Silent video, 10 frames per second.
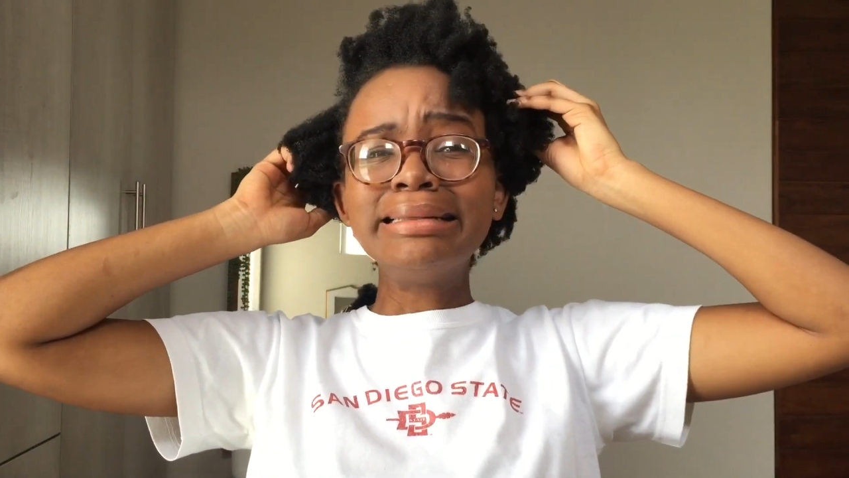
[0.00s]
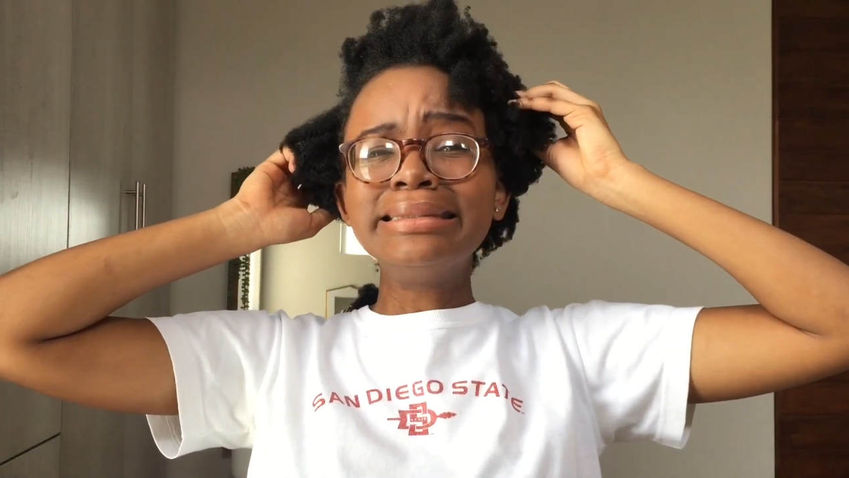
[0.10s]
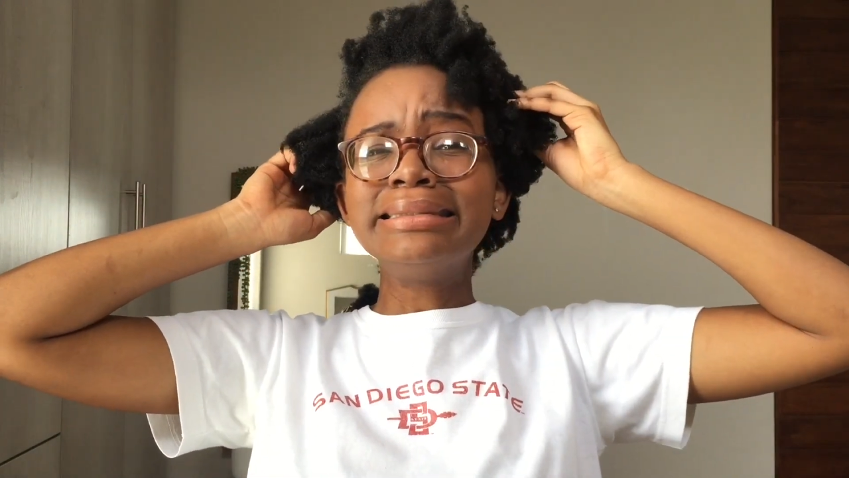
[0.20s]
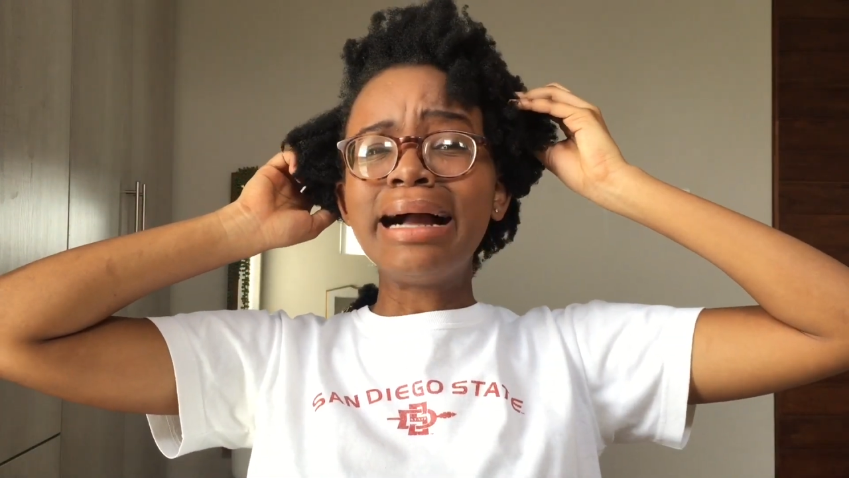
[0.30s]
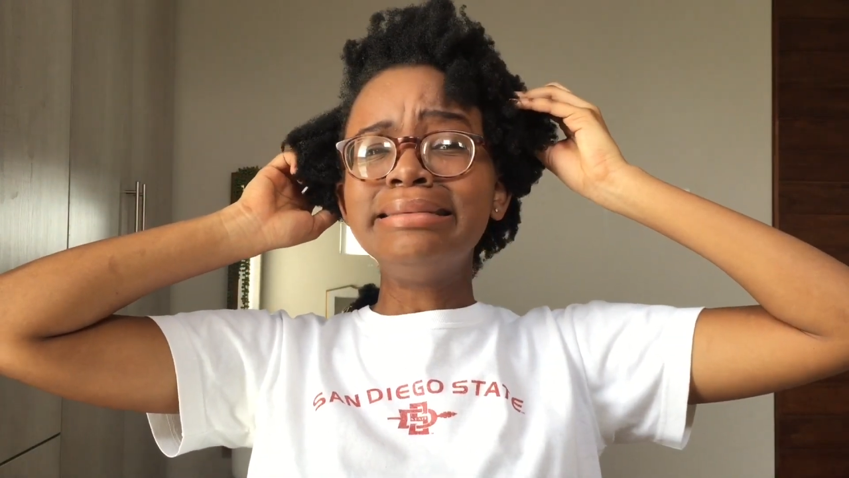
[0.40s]

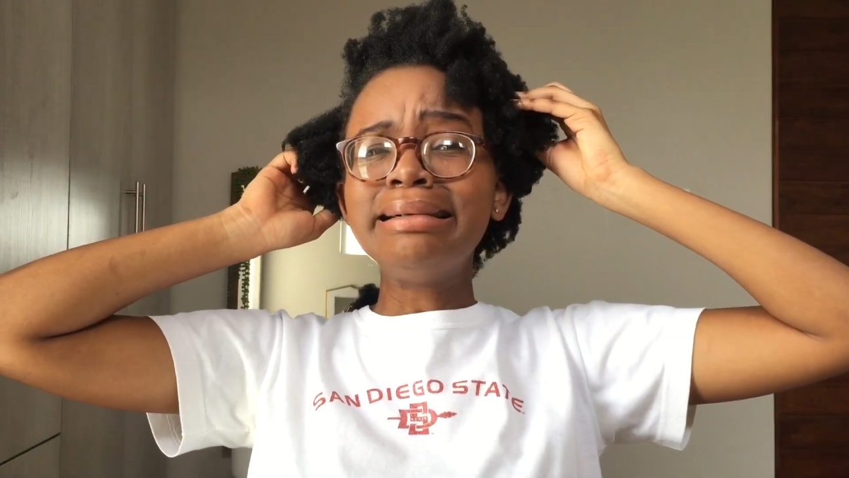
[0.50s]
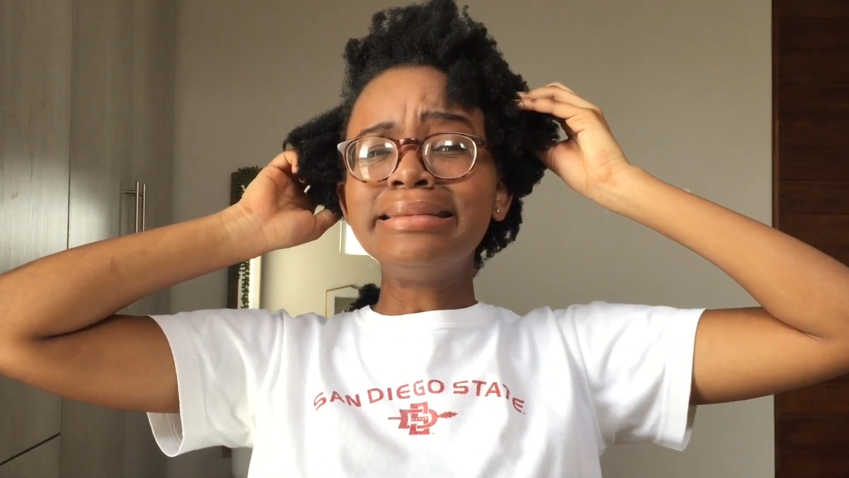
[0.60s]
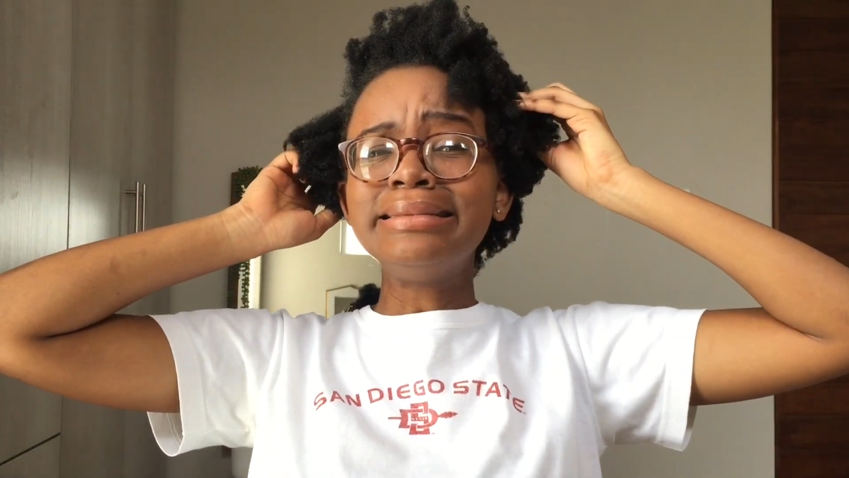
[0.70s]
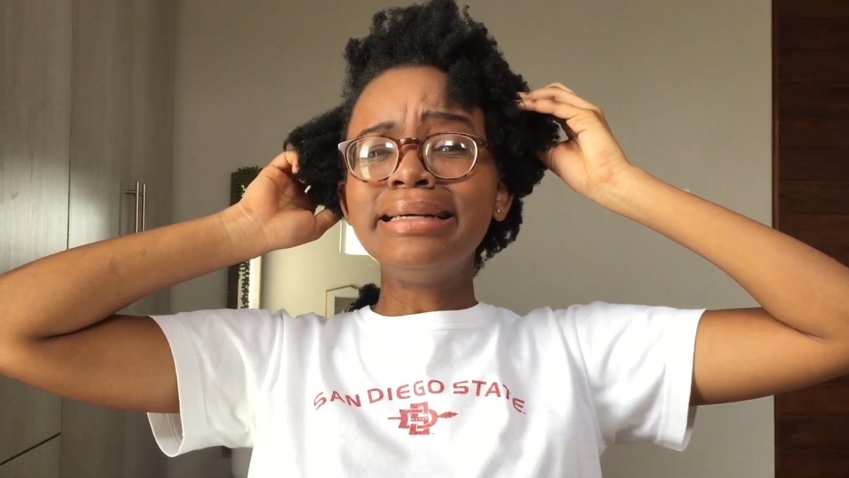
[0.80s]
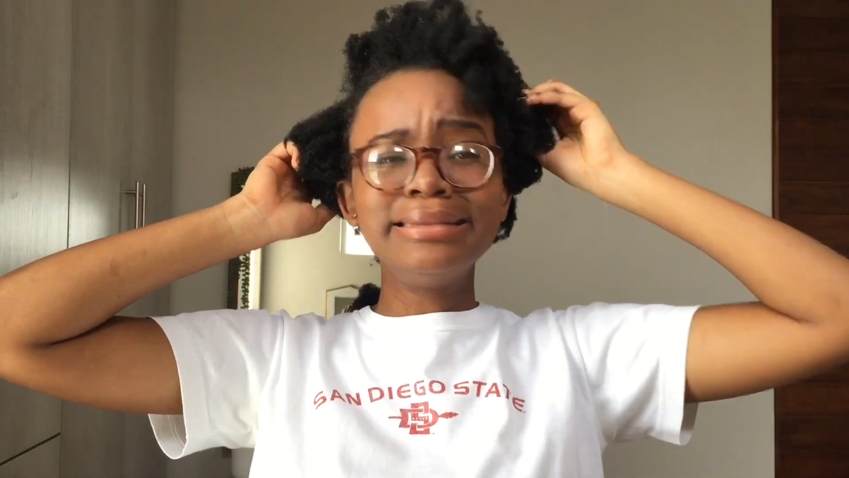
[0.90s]
damage and
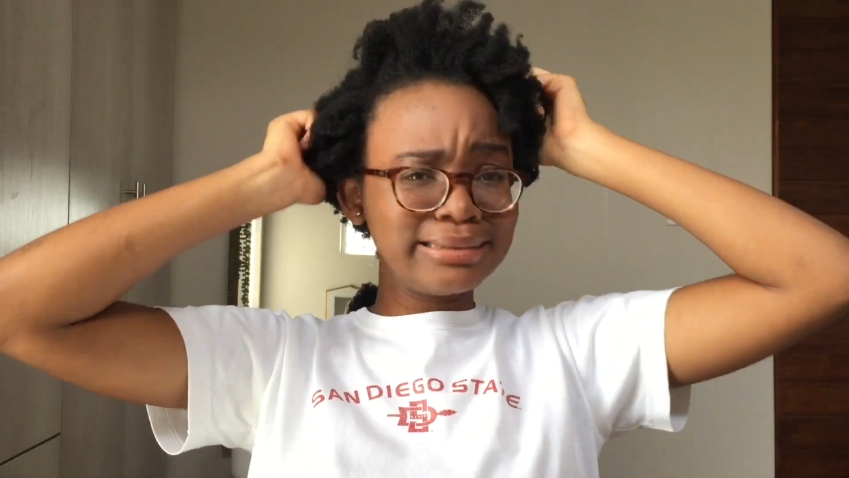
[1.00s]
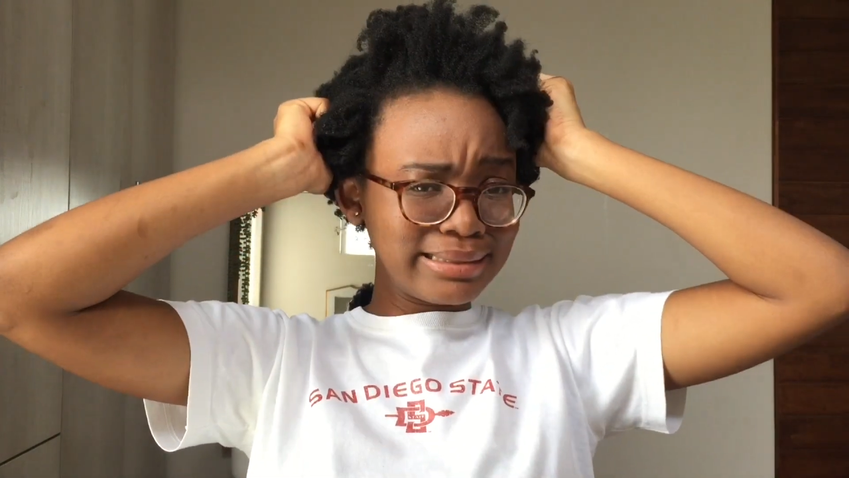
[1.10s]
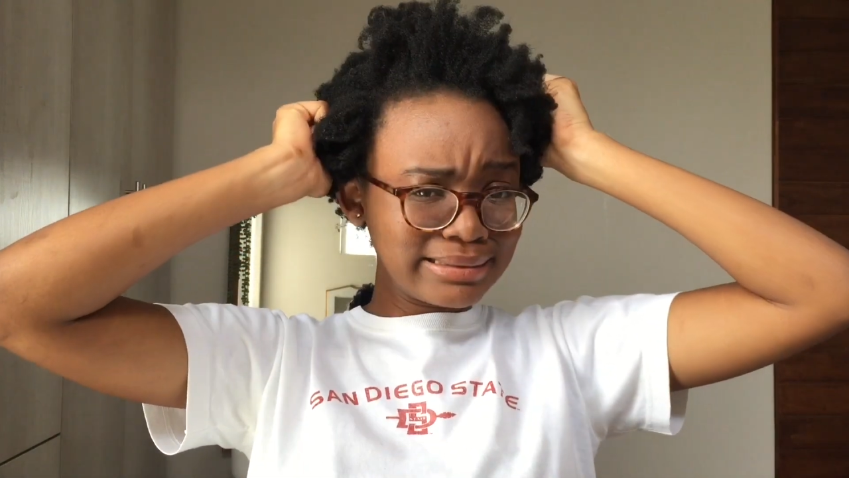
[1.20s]
it's been